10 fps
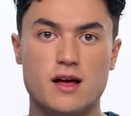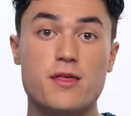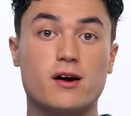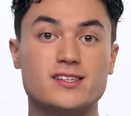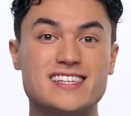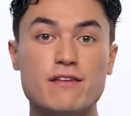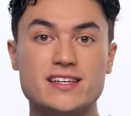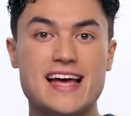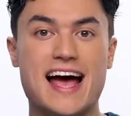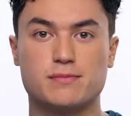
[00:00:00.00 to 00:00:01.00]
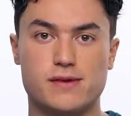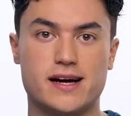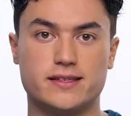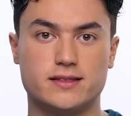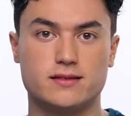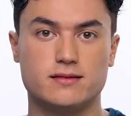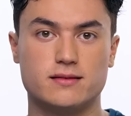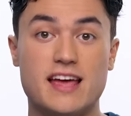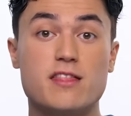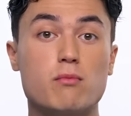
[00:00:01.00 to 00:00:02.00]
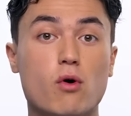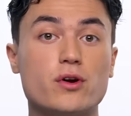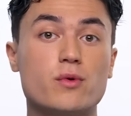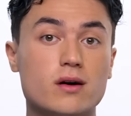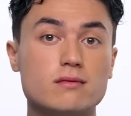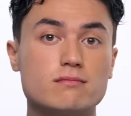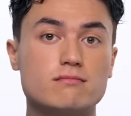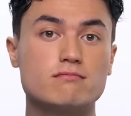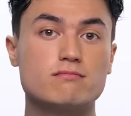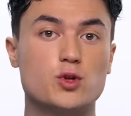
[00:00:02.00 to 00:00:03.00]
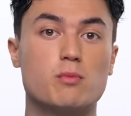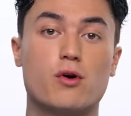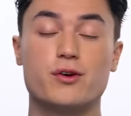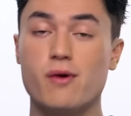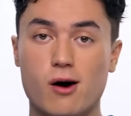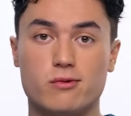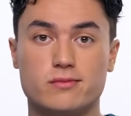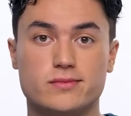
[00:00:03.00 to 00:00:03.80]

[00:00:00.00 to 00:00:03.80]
There are seven tax brackets, and the more you earn, the more you owe.